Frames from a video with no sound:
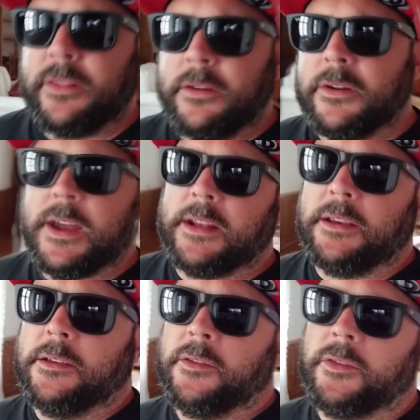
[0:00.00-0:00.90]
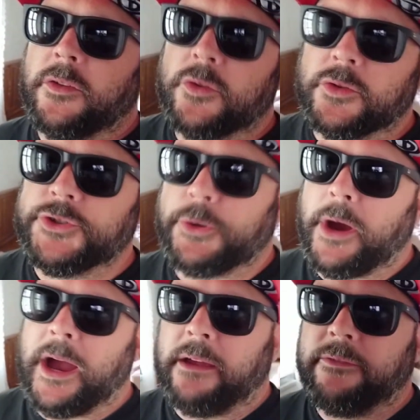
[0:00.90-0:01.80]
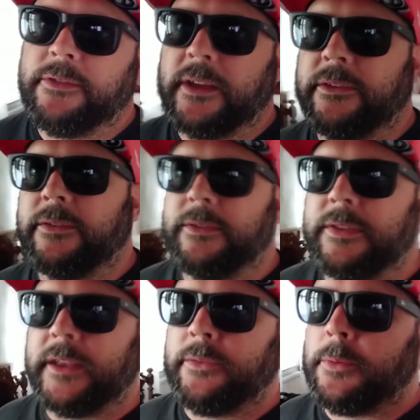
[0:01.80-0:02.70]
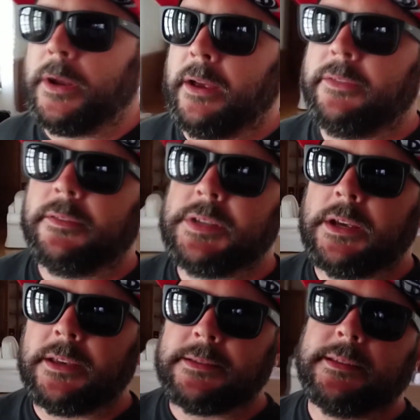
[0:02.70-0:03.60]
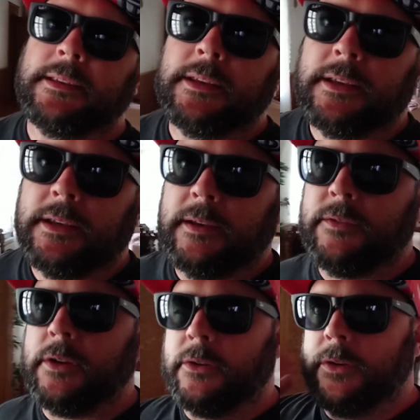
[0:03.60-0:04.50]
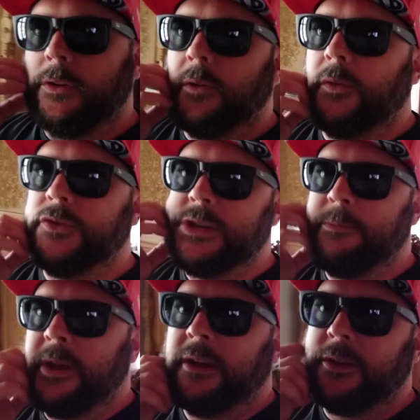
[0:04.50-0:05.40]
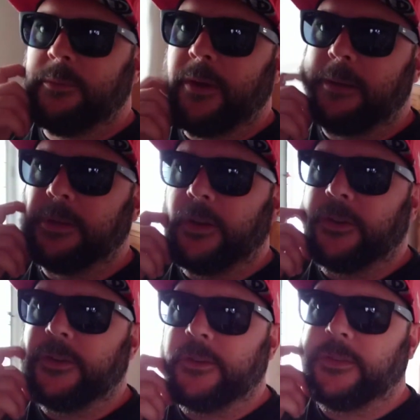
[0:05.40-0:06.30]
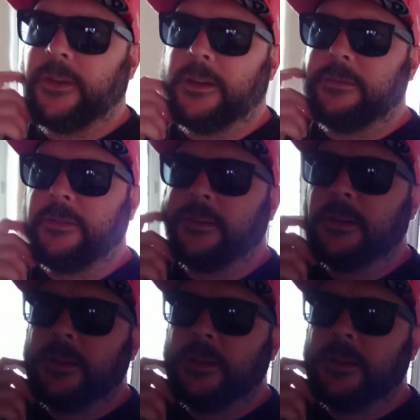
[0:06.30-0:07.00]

learn how to use Google Drive. That's what I suggest. If you don't use Gmail, you're probably hurting yourself.